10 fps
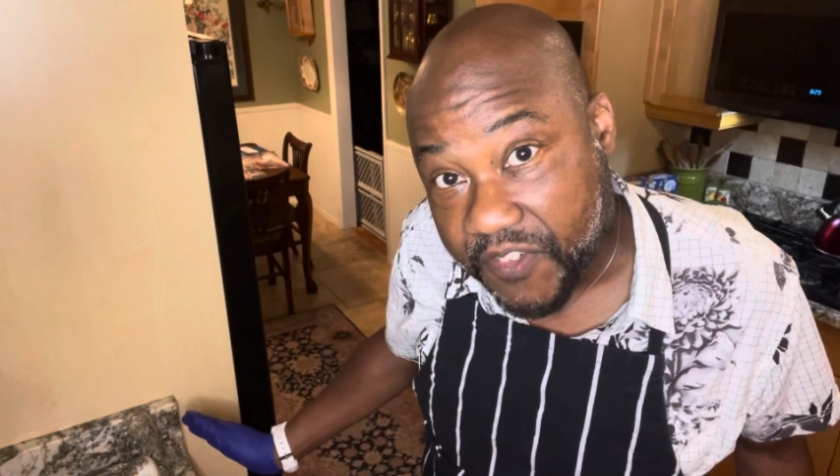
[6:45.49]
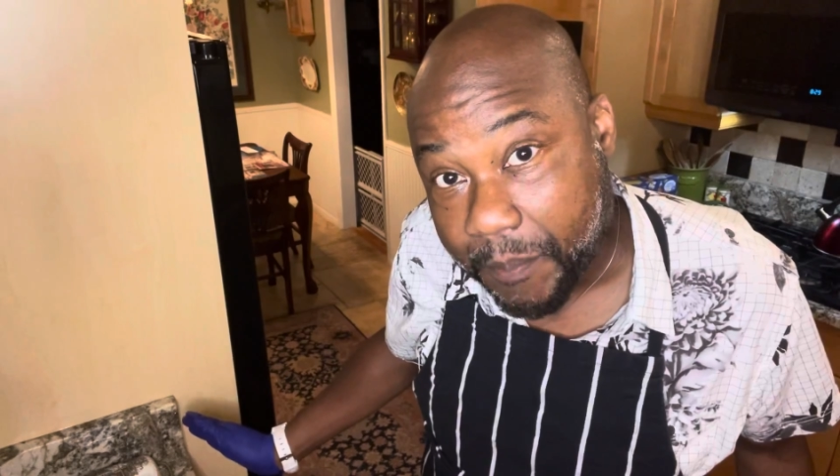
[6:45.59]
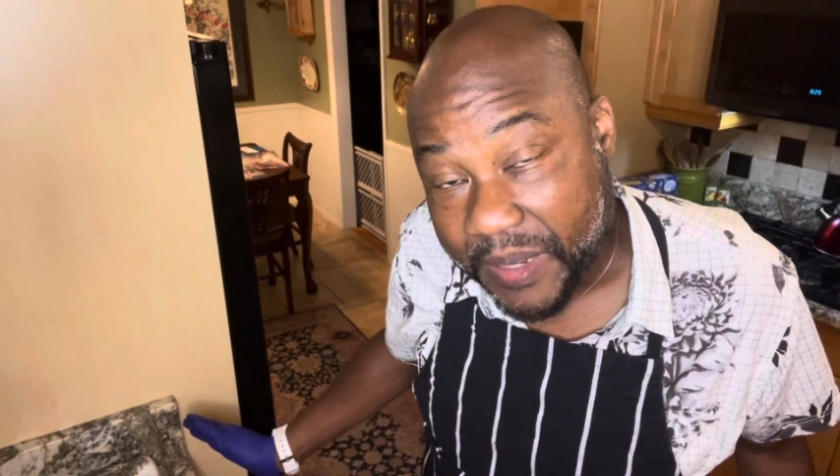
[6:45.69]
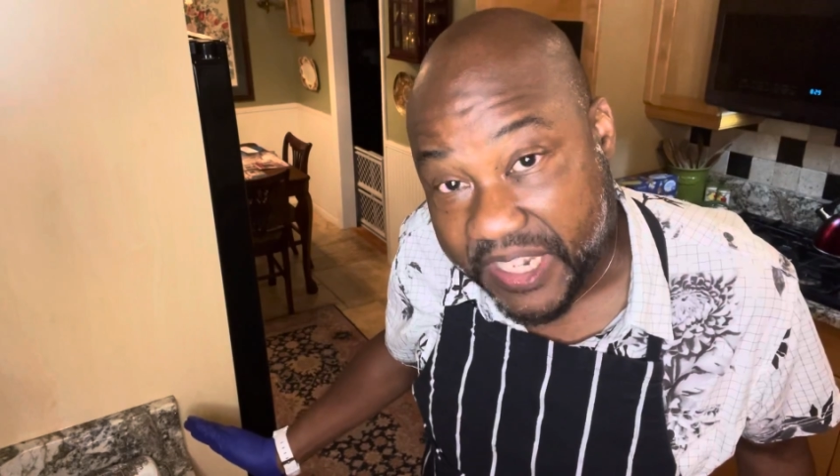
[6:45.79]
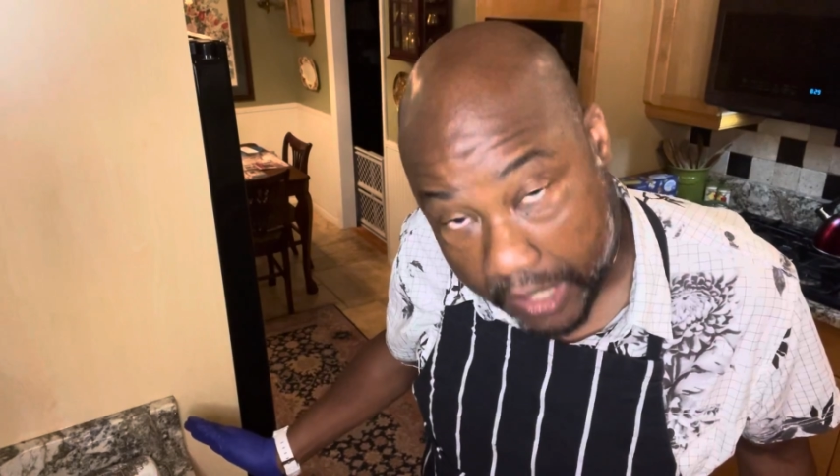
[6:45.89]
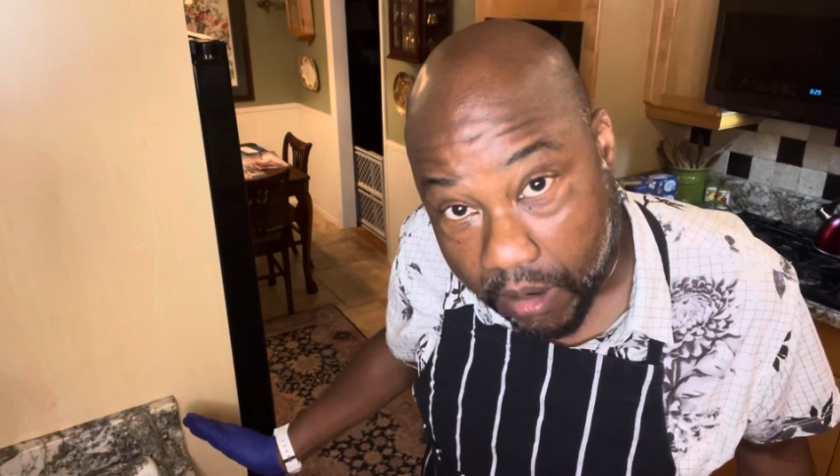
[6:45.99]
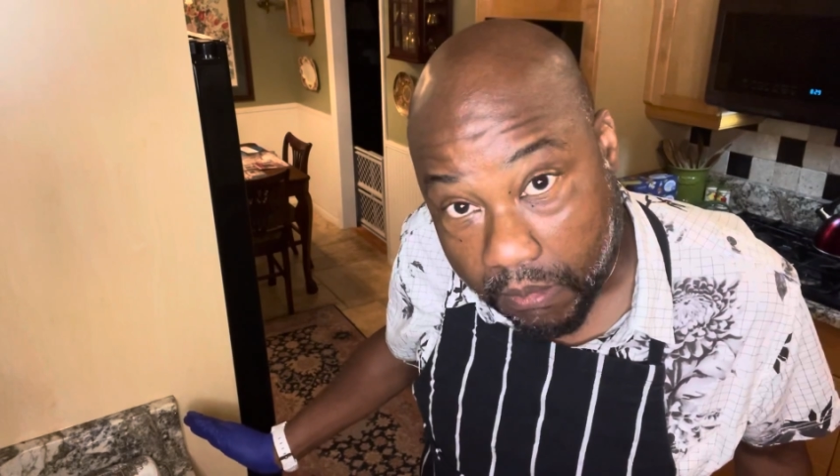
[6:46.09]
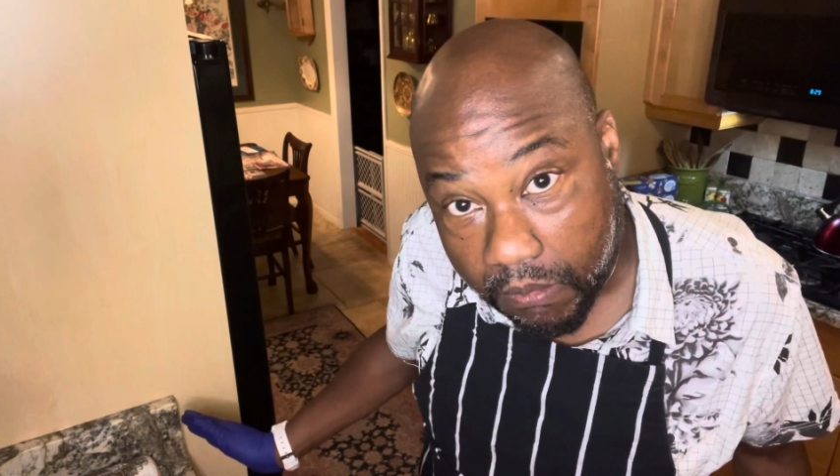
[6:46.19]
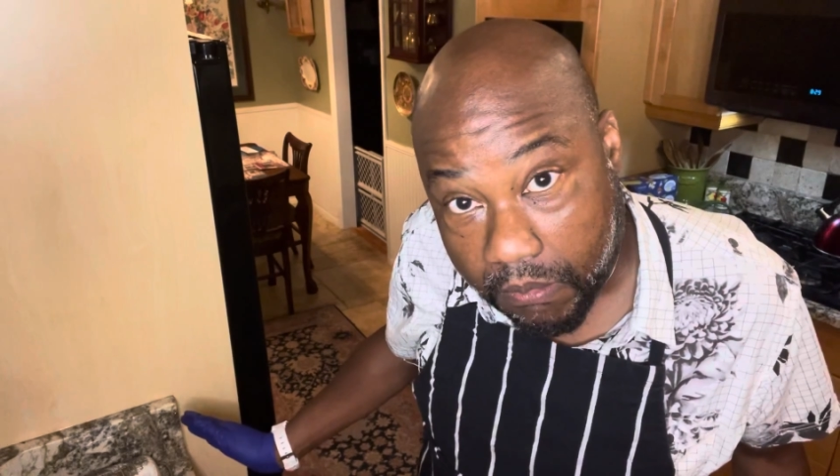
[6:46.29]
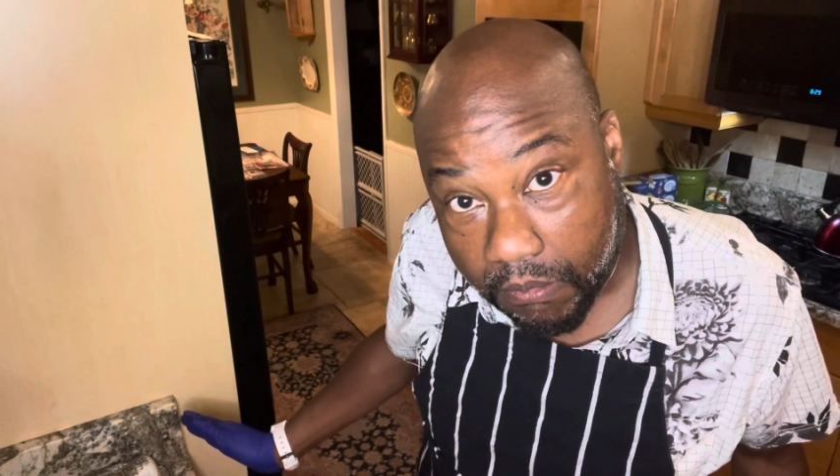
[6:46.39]
up in there.
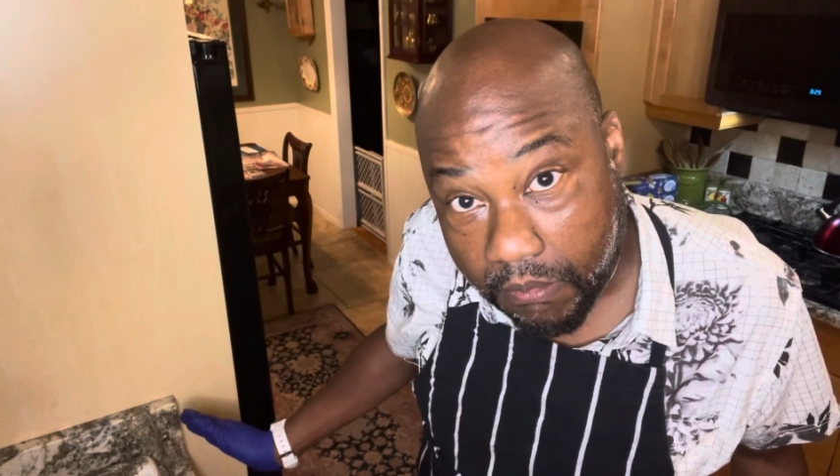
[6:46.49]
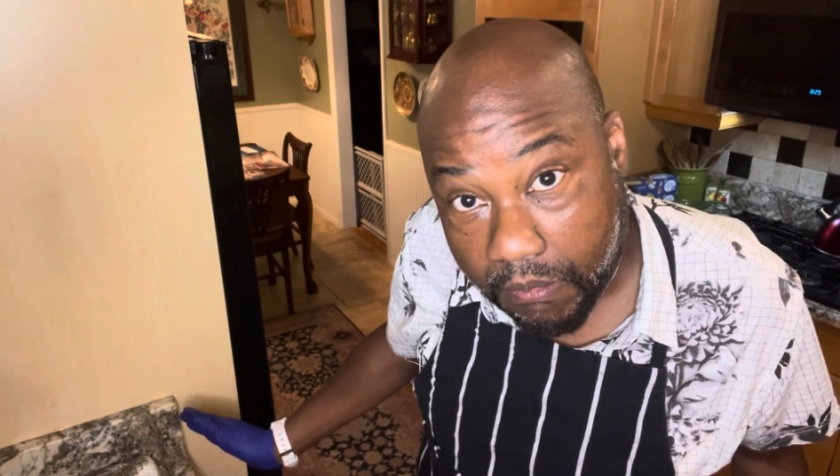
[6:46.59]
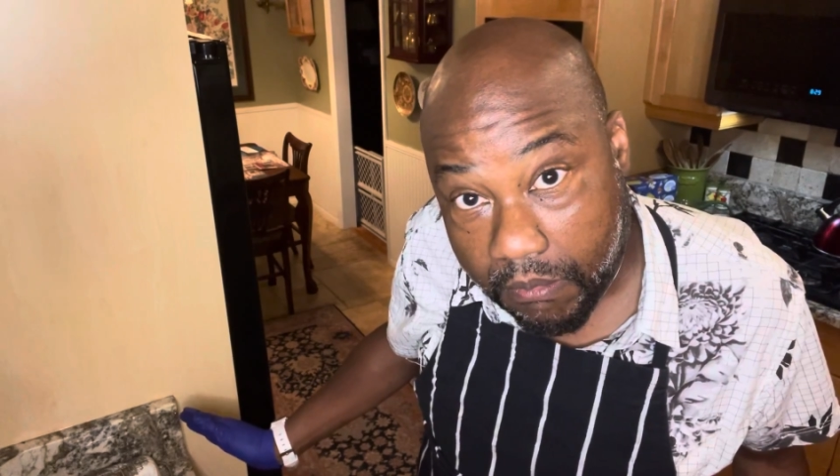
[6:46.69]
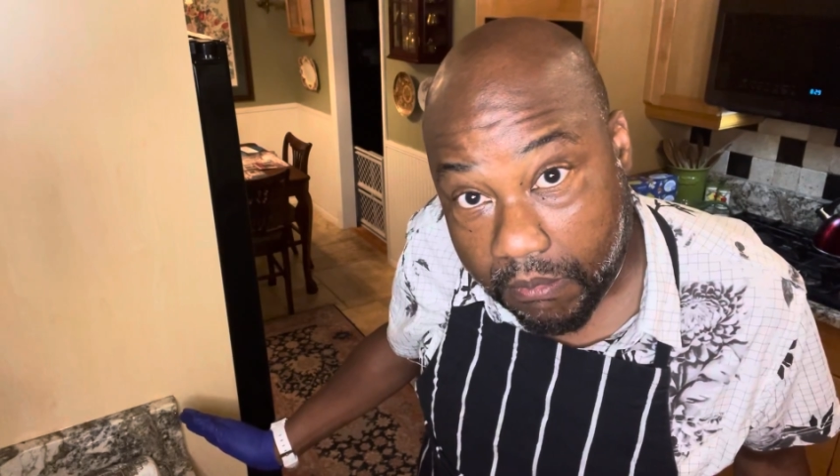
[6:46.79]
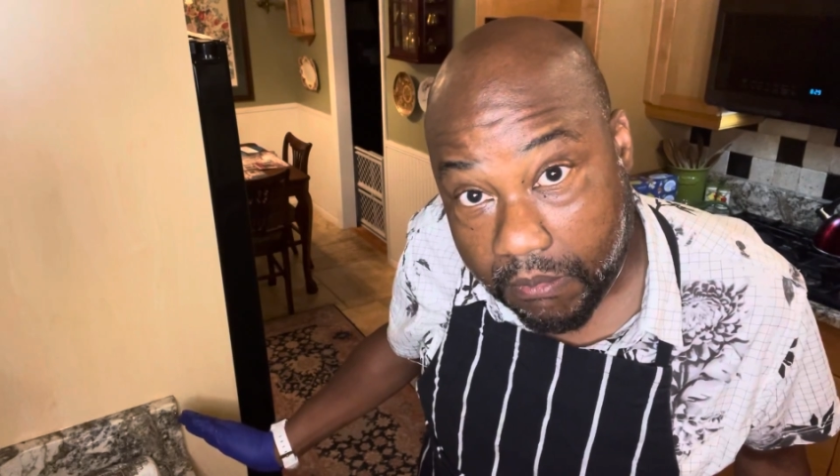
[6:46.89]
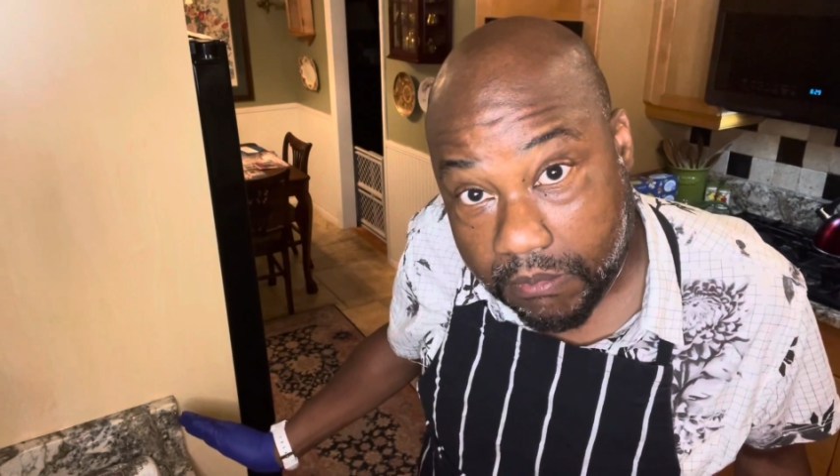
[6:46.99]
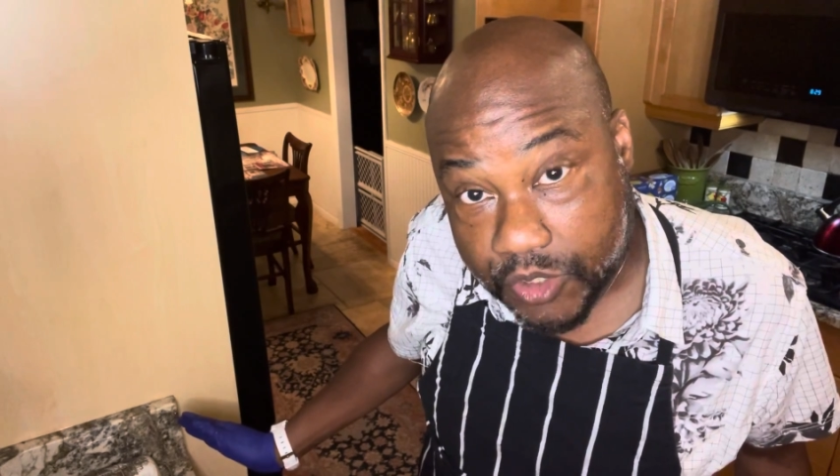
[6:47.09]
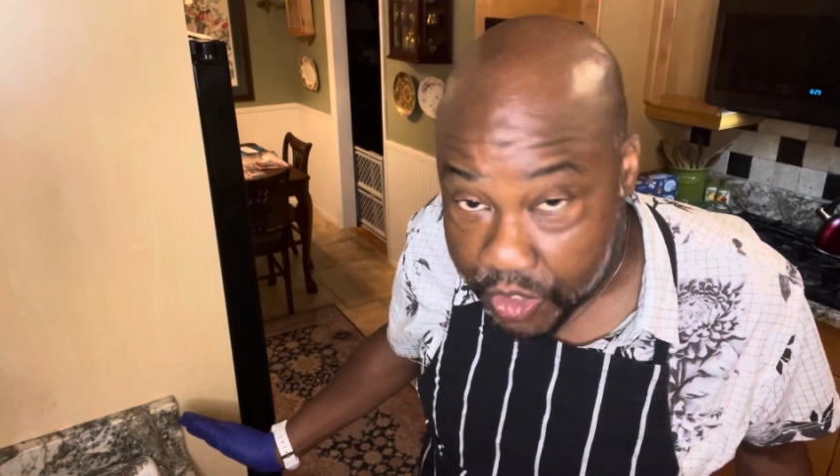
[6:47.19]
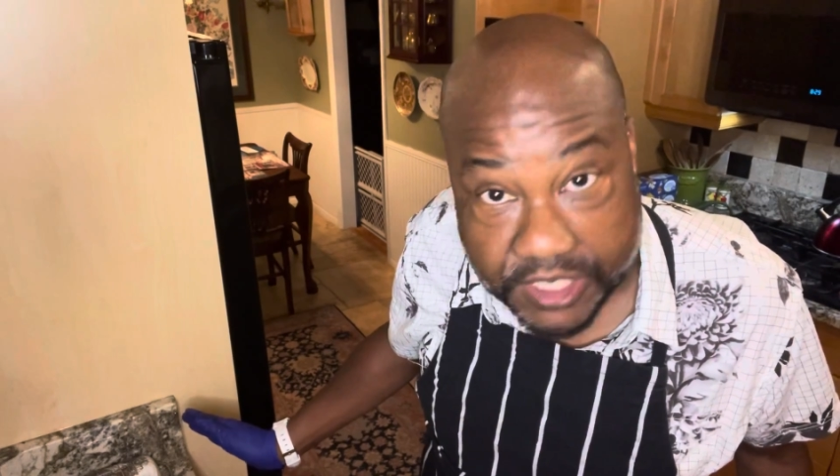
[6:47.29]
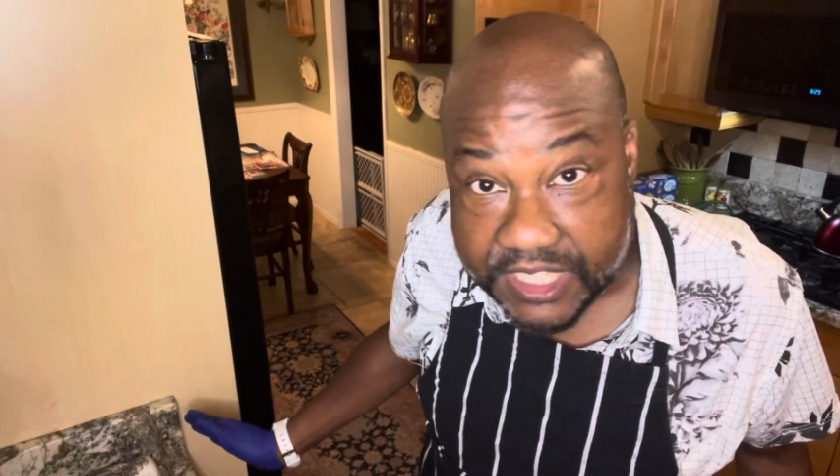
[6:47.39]

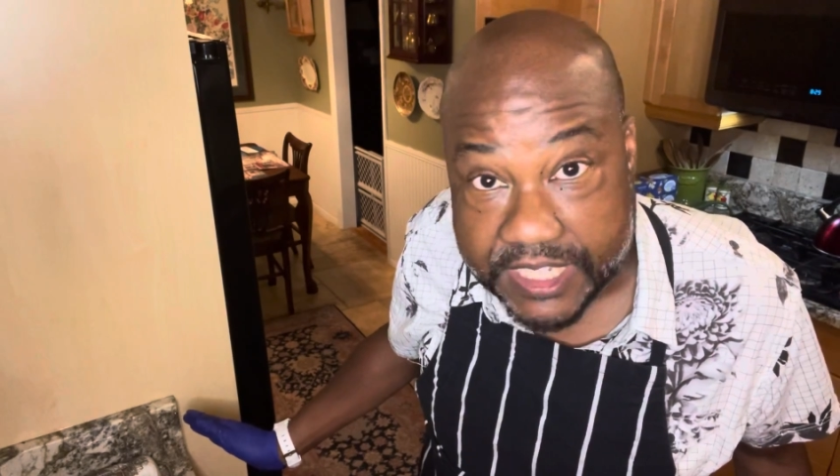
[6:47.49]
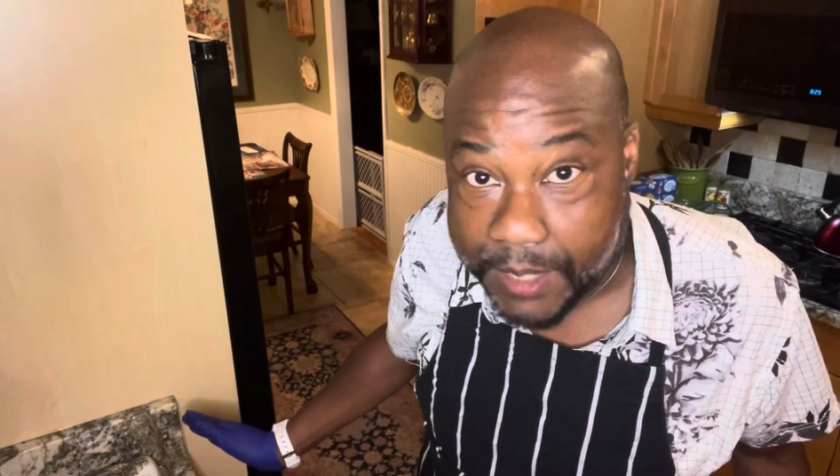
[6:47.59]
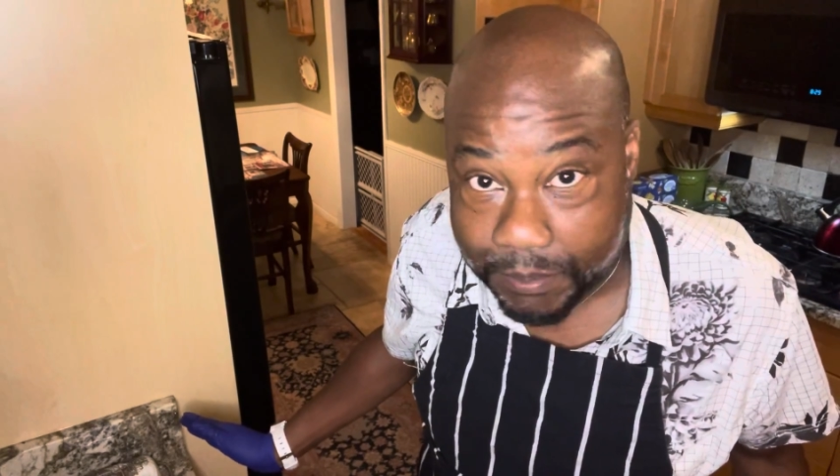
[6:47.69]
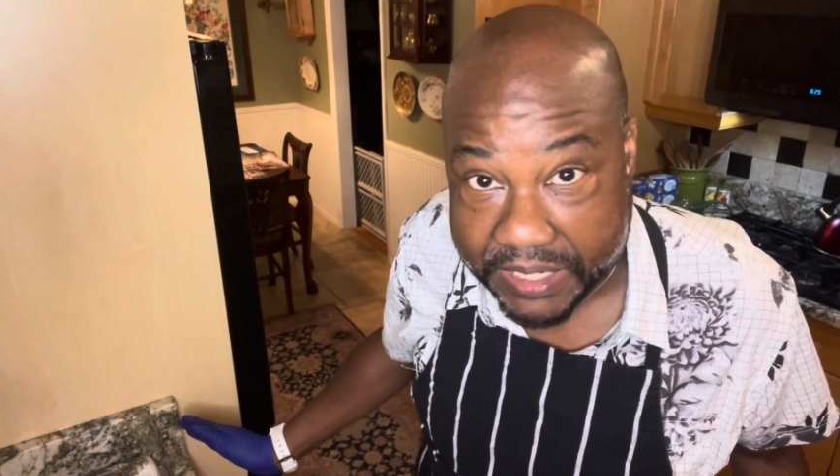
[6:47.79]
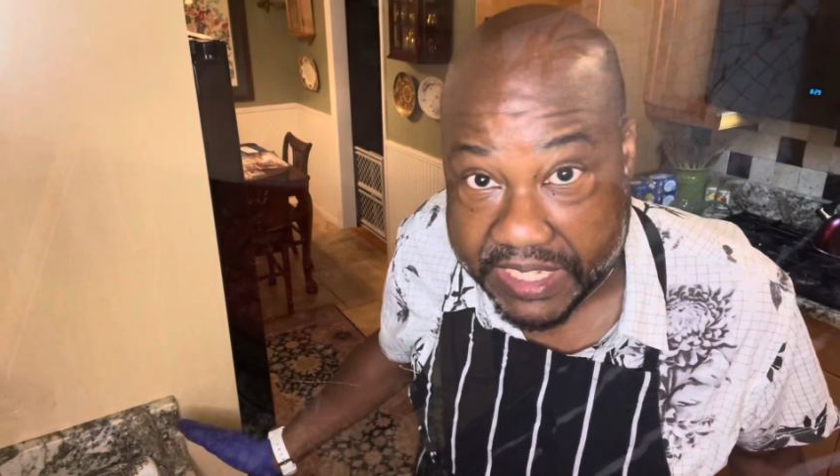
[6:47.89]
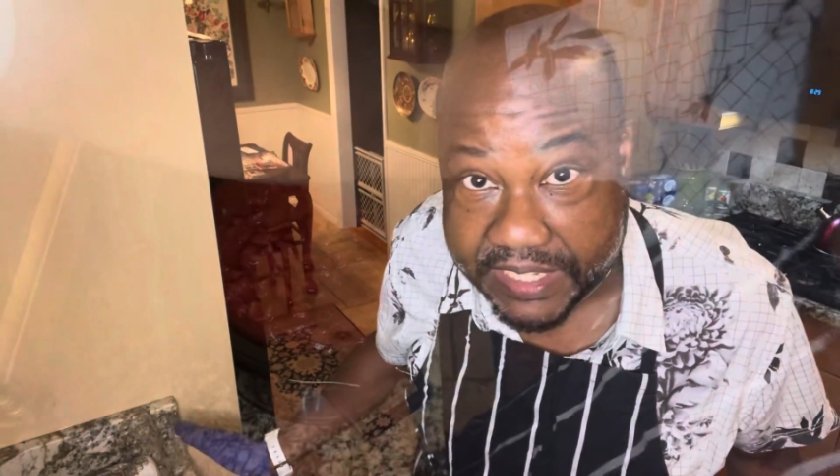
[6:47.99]
Trust and believe.